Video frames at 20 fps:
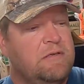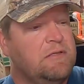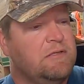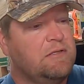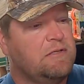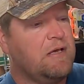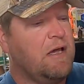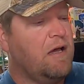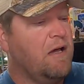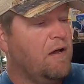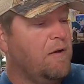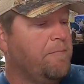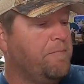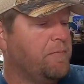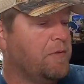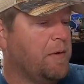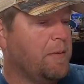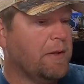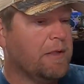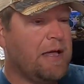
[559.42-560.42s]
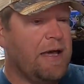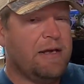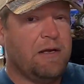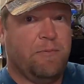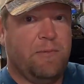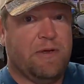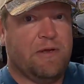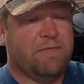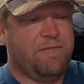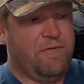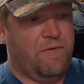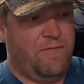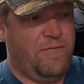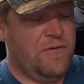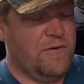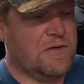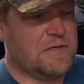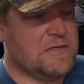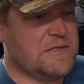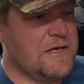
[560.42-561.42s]
So I'm glad that we could
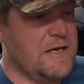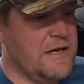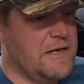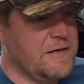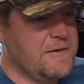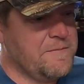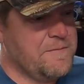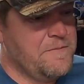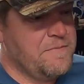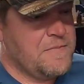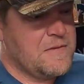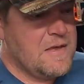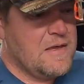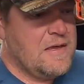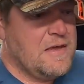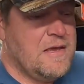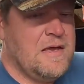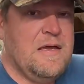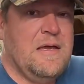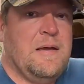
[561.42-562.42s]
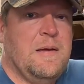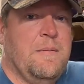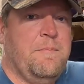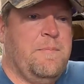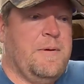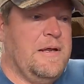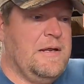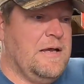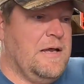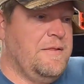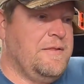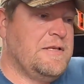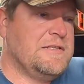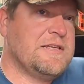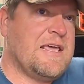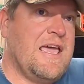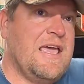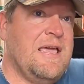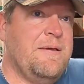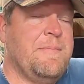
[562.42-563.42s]
fulfill a set. But
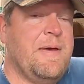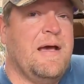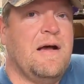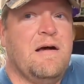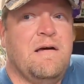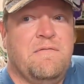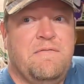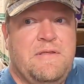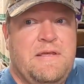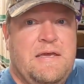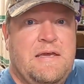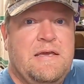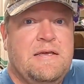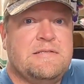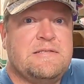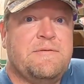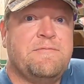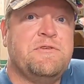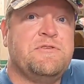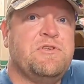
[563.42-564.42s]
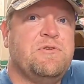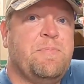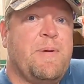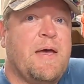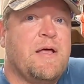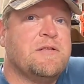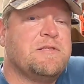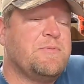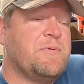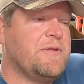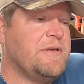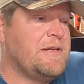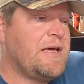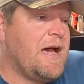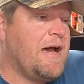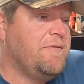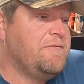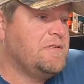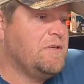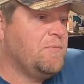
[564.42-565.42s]
this came out of the 72 pounds worth of
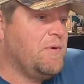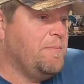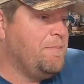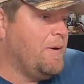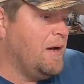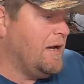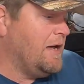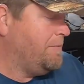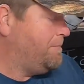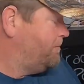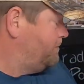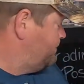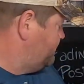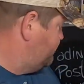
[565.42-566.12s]
knives that we bought